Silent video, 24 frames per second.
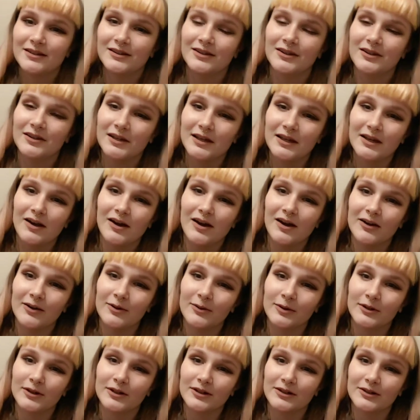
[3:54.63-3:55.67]
looking
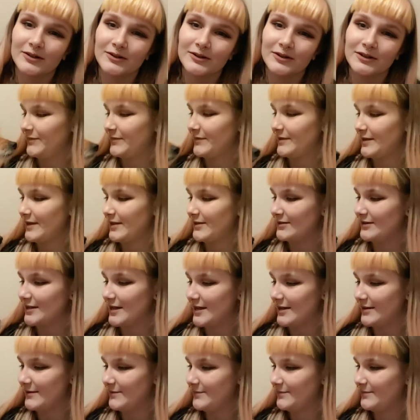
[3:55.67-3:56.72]
awkward. How's
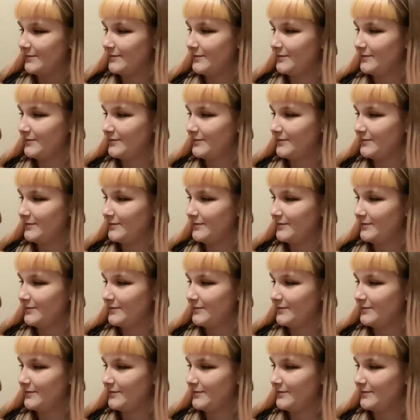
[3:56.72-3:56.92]
that?